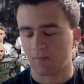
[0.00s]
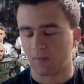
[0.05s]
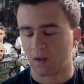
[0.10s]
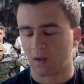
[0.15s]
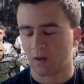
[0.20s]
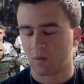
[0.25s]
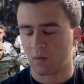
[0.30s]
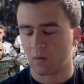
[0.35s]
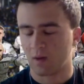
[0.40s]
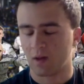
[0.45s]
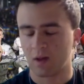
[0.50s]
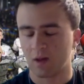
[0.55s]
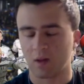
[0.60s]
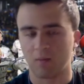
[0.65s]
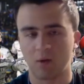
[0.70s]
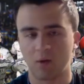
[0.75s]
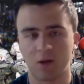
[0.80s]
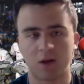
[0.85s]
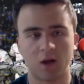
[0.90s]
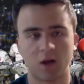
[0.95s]
what's his name,
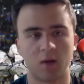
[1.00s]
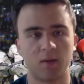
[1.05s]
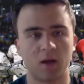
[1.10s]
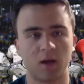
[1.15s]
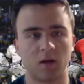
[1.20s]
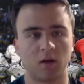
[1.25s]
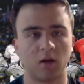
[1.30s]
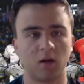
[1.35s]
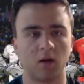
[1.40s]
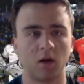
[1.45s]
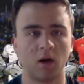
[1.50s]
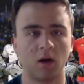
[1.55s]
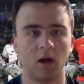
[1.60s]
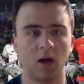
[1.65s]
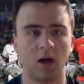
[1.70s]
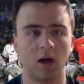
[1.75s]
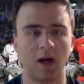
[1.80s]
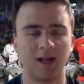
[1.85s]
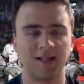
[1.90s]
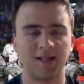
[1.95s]
the Serbian
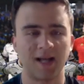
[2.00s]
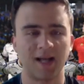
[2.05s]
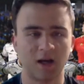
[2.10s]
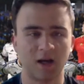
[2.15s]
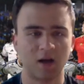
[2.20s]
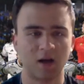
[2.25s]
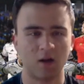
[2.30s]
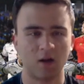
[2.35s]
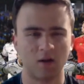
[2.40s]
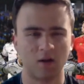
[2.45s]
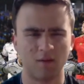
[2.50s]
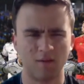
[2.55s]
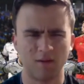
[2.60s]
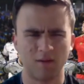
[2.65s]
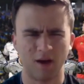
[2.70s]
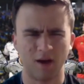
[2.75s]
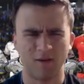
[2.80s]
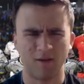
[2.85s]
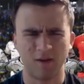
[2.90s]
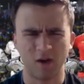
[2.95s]
attackers.
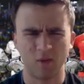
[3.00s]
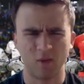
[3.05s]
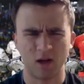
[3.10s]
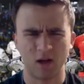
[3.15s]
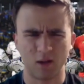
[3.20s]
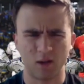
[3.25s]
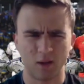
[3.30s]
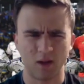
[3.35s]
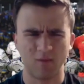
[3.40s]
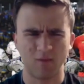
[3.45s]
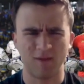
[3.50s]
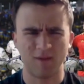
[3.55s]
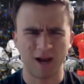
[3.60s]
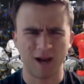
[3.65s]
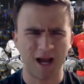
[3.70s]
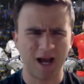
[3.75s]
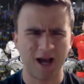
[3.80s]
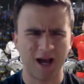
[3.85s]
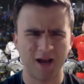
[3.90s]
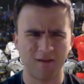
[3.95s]
I think you pronounce it
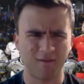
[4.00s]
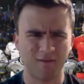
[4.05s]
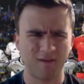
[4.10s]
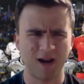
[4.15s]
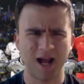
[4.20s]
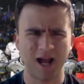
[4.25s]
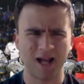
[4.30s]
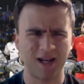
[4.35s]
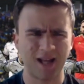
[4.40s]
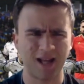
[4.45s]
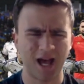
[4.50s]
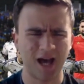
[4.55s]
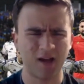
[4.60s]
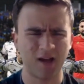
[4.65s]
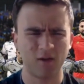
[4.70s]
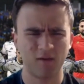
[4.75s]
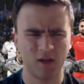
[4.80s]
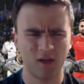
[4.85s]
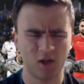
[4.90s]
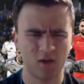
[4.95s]

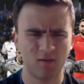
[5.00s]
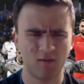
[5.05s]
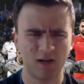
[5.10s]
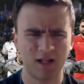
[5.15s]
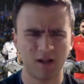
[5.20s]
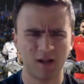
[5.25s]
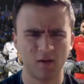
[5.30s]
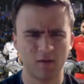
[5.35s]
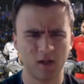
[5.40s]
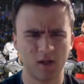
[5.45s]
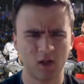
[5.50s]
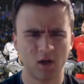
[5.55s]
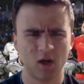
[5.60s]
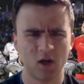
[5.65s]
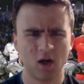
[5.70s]
Vladinovic.